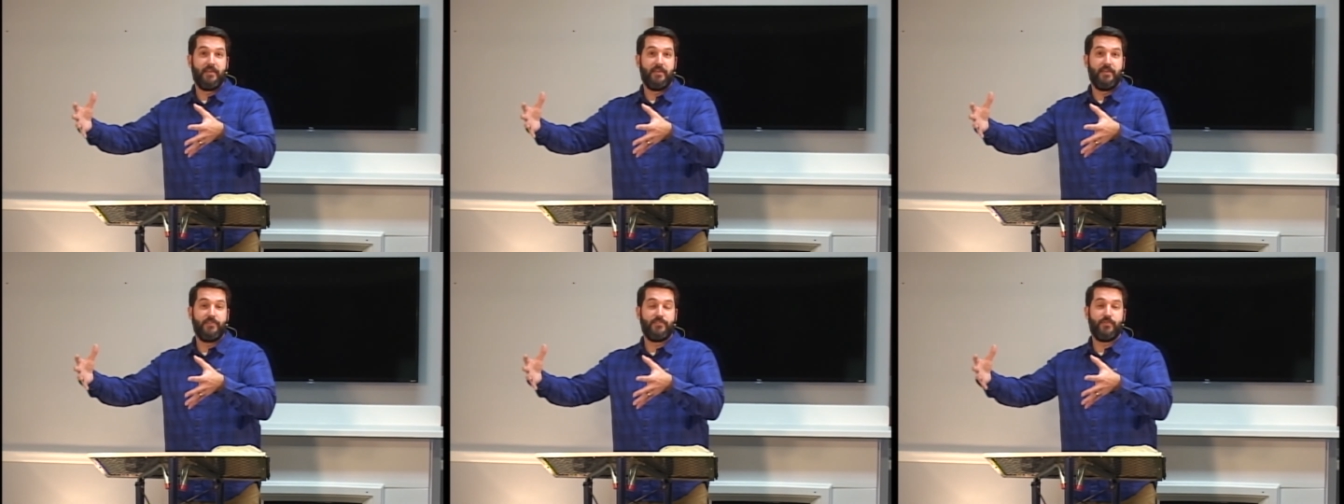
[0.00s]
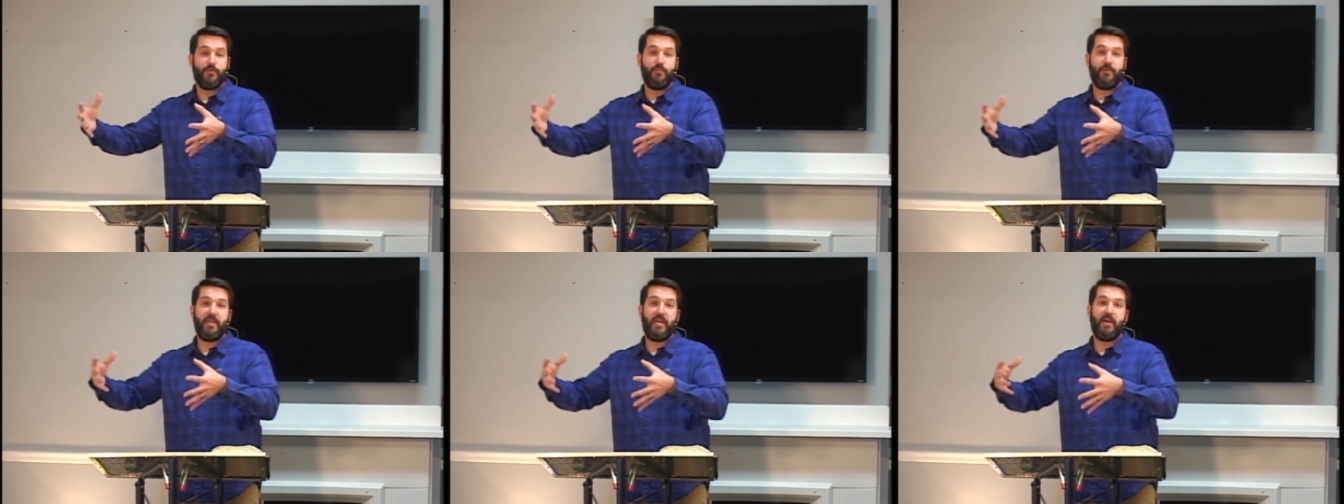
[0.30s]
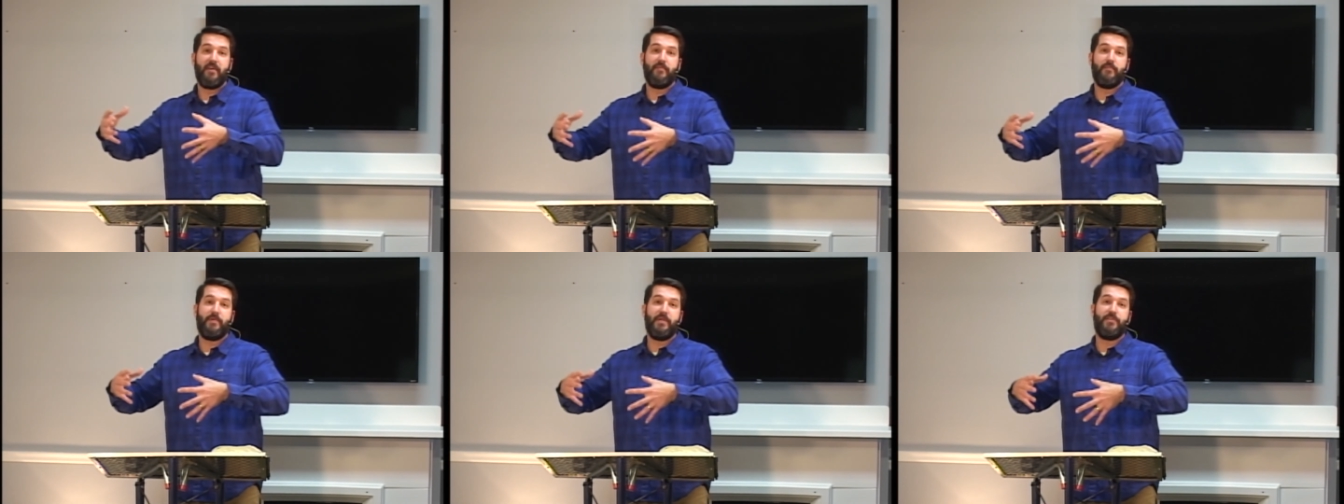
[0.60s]
So we
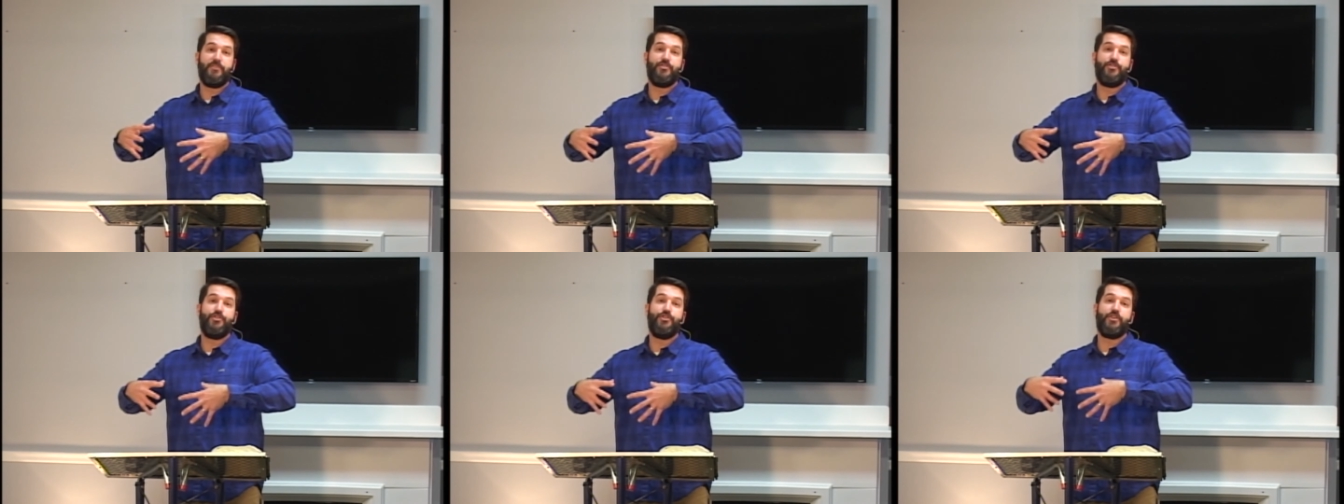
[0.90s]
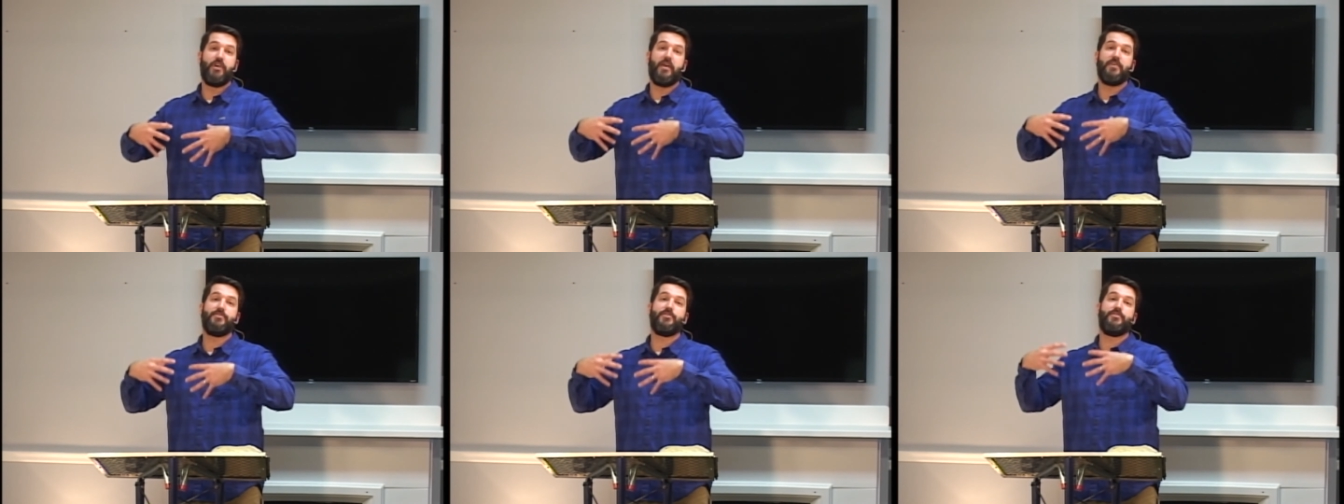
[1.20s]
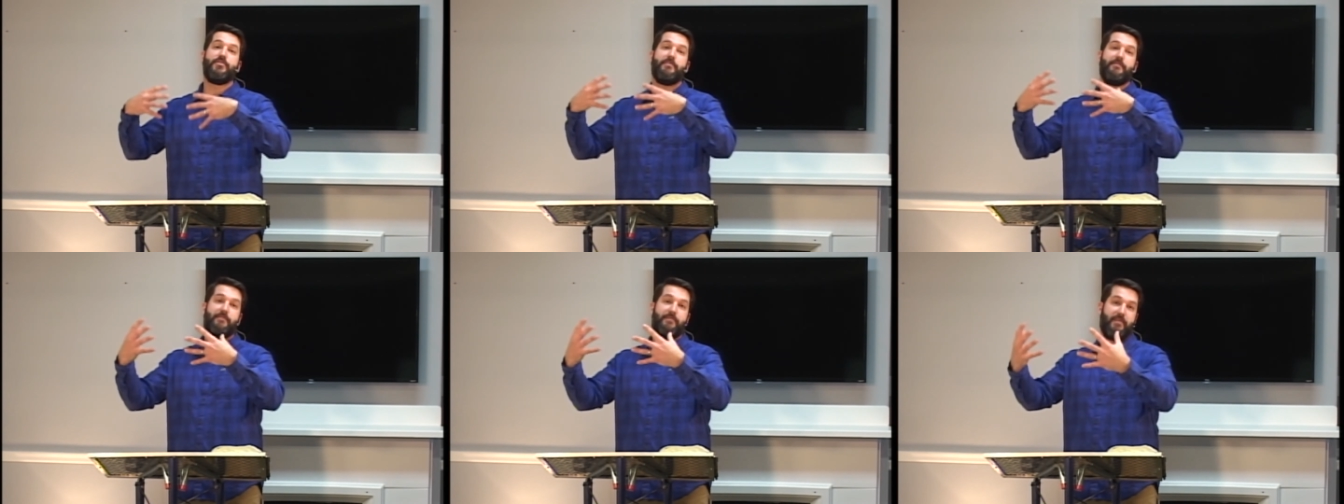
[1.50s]
have been
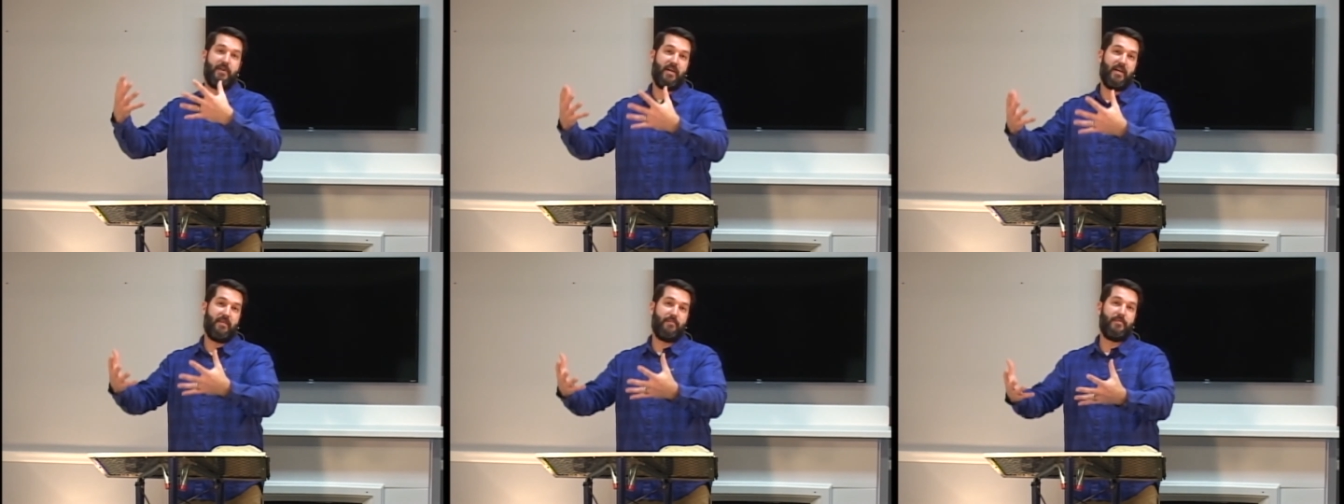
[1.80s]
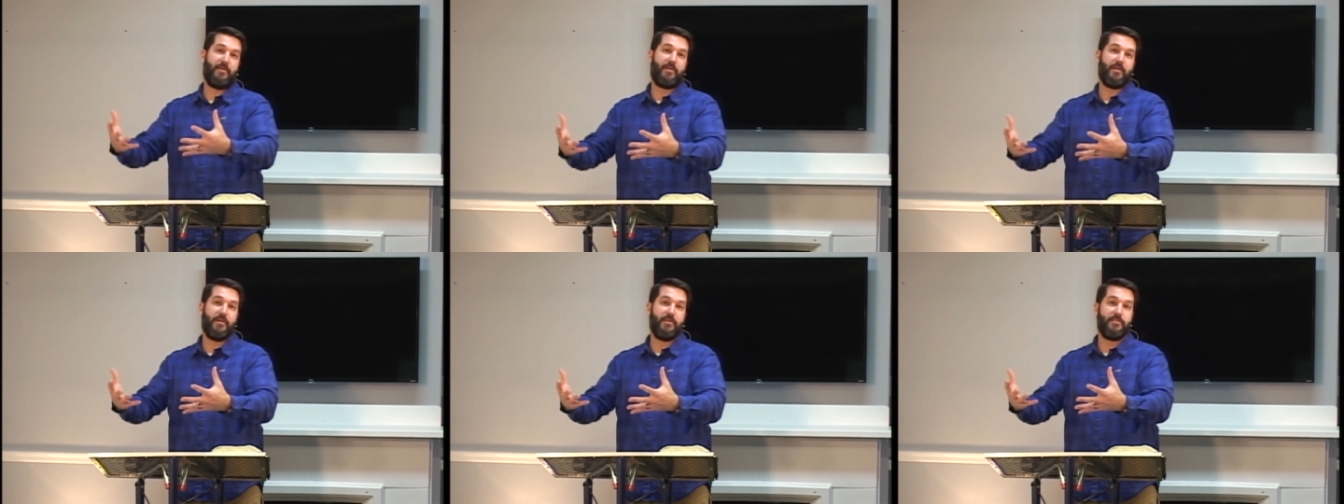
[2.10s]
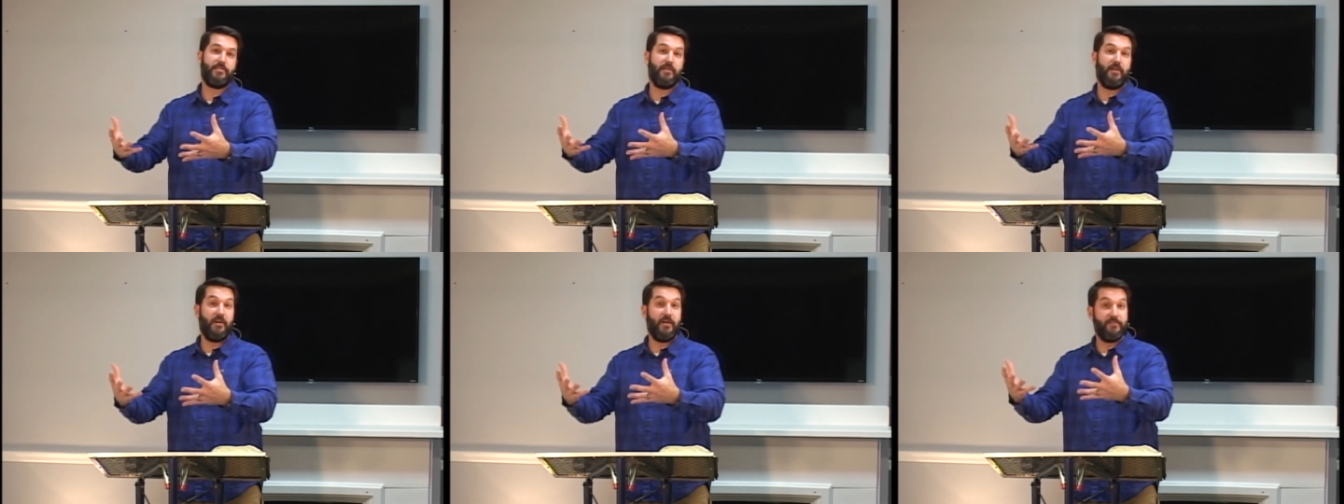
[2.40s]
justified
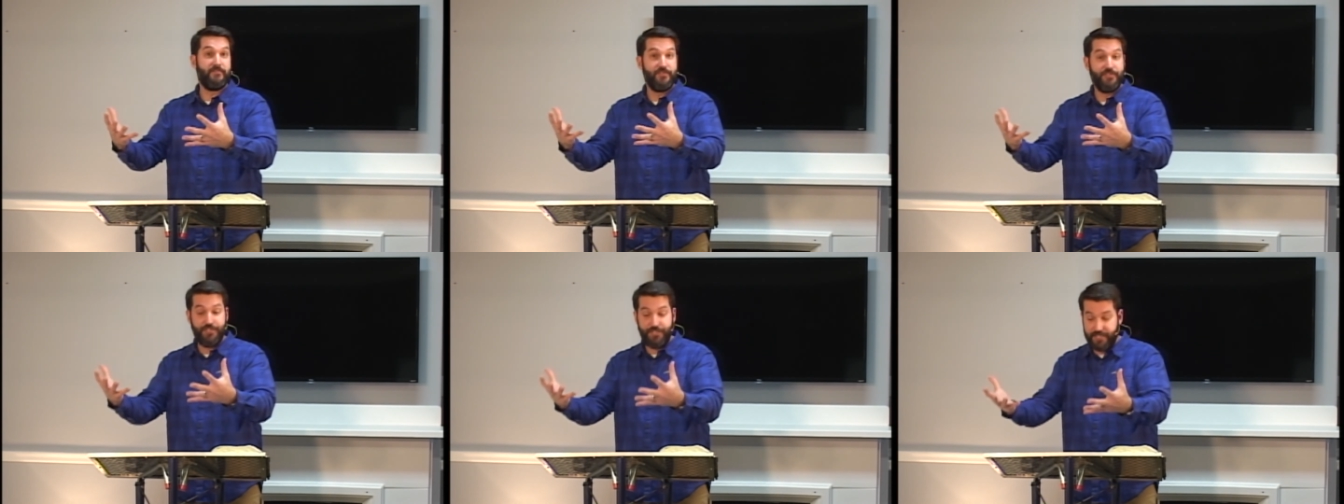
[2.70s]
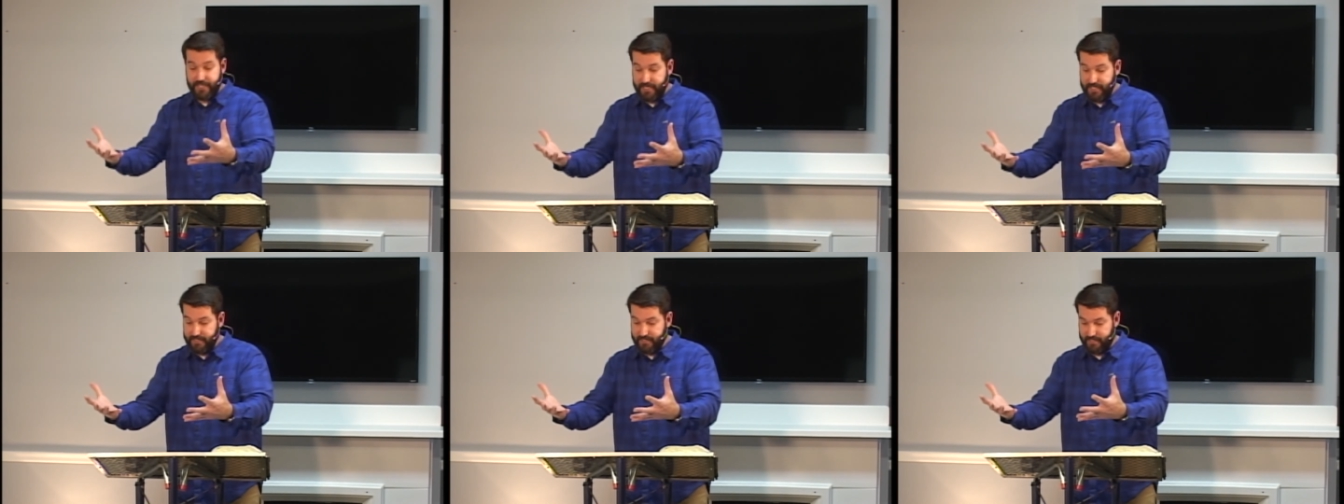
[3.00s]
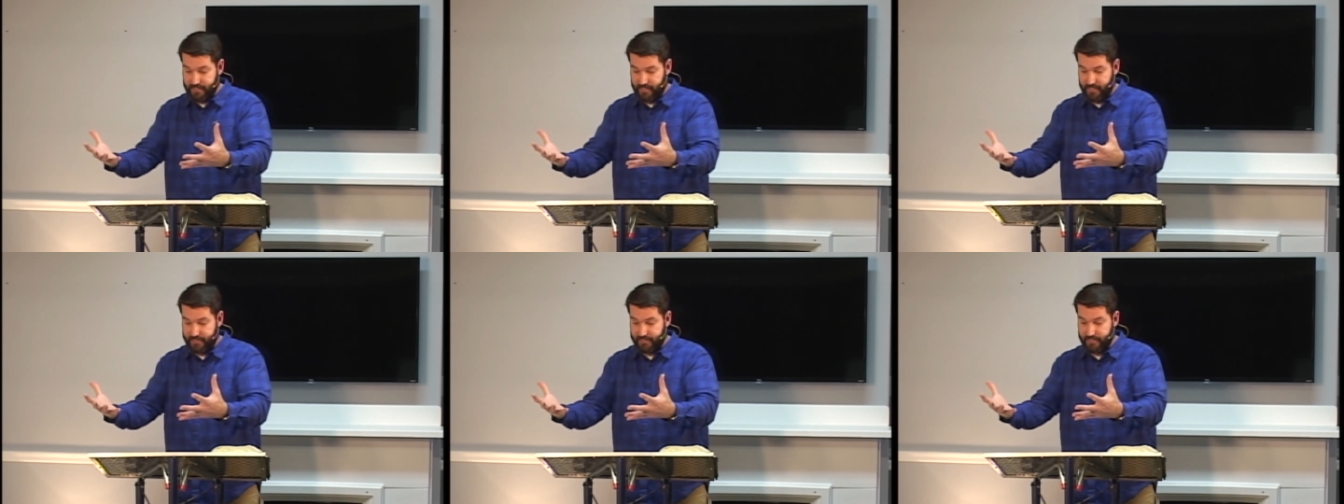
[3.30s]
because of
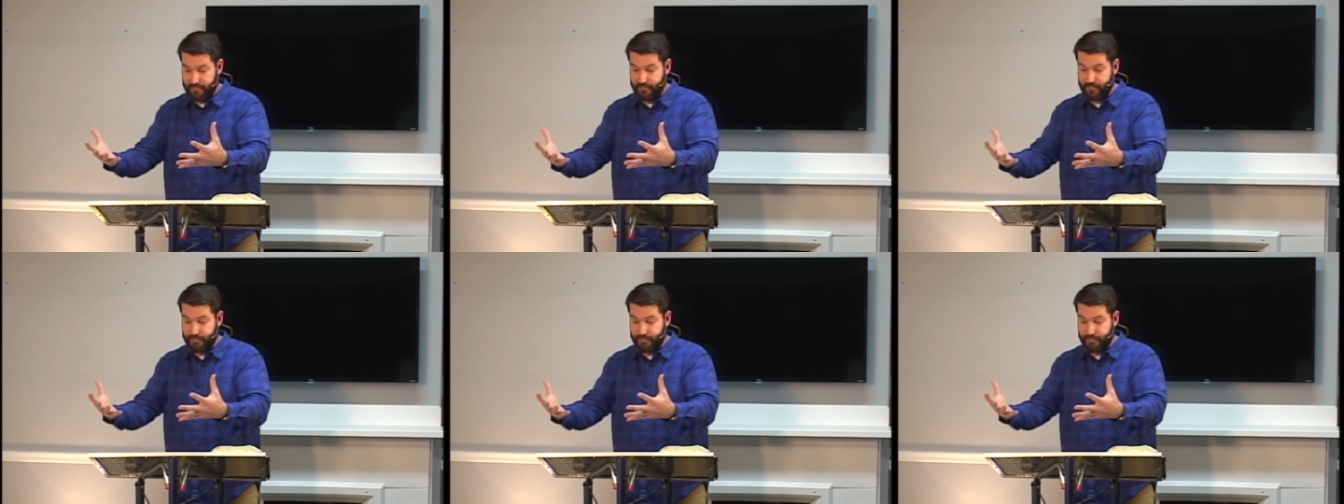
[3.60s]
Jesus.